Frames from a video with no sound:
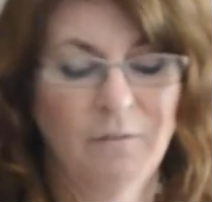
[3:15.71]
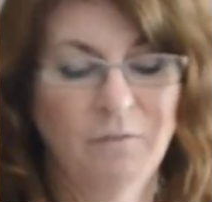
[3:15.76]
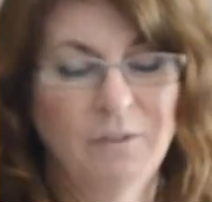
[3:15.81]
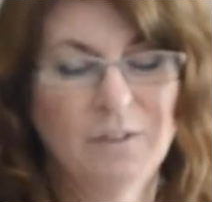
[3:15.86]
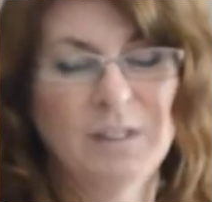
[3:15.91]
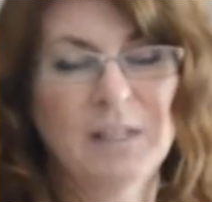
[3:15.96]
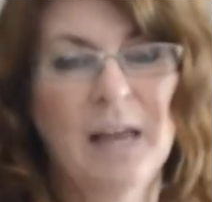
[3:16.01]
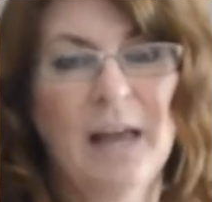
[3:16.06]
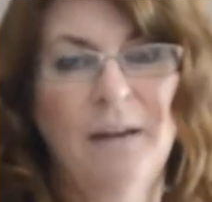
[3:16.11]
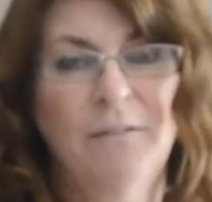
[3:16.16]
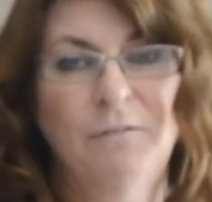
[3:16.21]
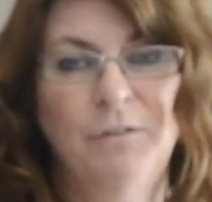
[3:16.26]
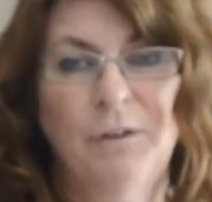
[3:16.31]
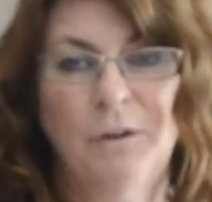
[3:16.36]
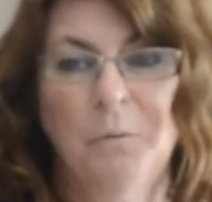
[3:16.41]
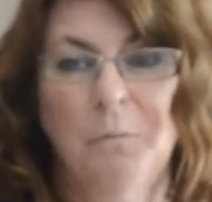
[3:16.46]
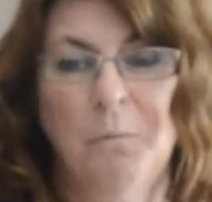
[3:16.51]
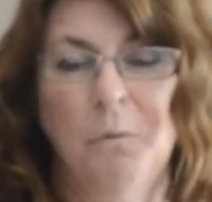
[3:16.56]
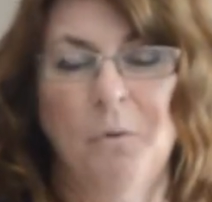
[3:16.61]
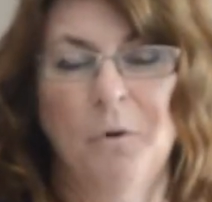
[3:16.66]
If it's a
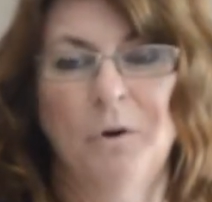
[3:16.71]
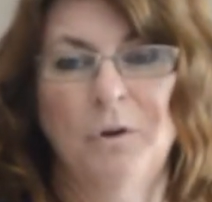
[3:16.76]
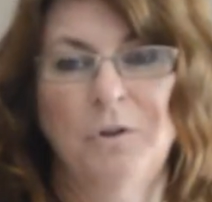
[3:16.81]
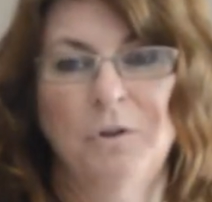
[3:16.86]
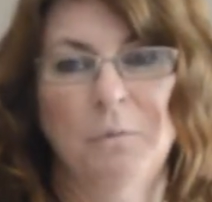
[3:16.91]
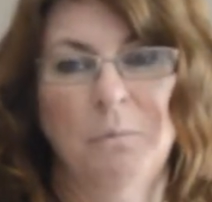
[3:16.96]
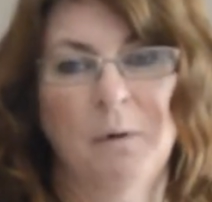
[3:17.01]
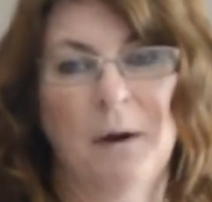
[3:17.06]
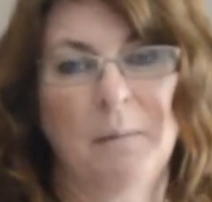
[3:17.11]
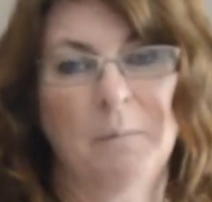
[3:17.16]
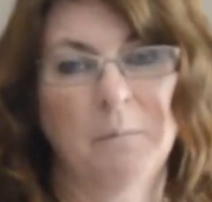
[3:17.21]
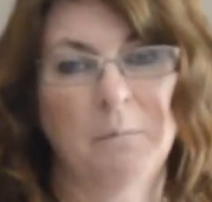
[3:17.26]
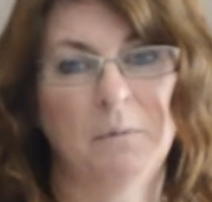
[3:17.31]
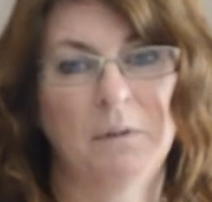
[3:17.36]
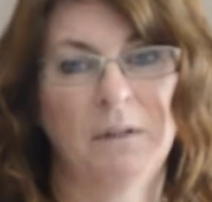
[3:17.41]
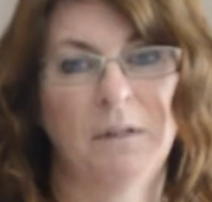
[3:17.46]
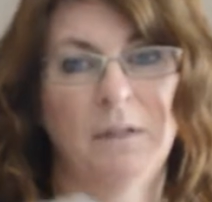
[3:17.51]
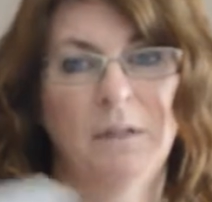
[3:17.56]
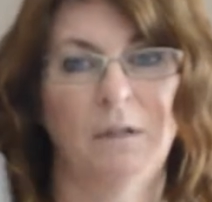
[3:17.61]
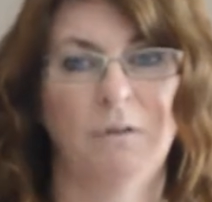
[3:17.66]
heavier board, you'll
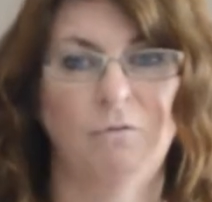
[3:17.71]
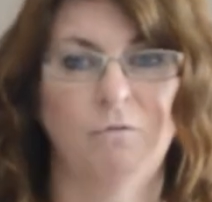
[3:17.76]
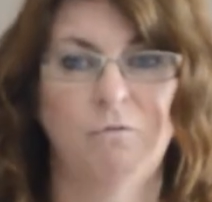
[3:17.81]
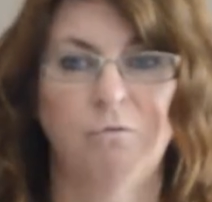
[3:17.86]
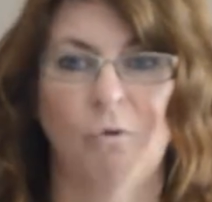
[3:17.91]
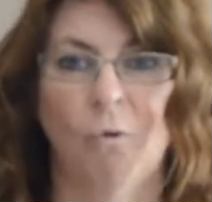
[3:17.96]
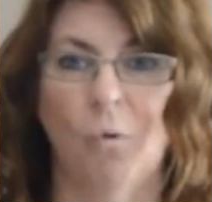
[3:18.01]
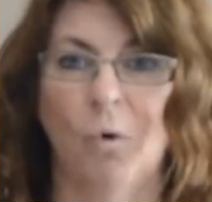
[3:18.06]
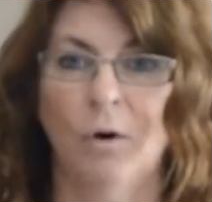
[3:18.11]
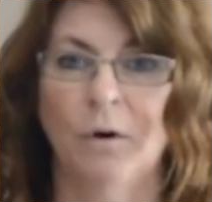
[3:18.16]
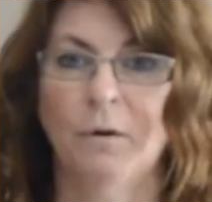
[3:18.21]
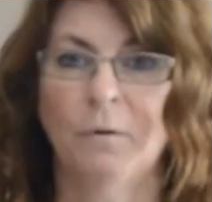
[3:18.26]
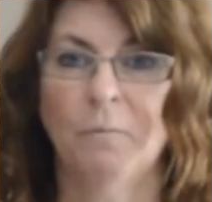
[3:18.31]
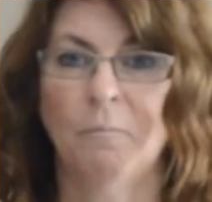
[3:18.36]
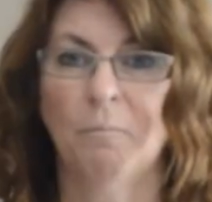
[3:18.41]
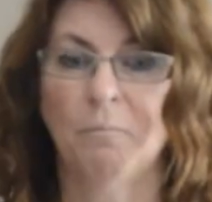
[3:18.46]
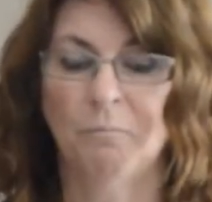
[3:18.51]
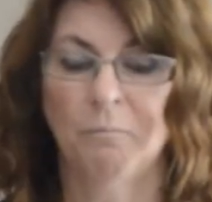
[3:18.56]
probably need four.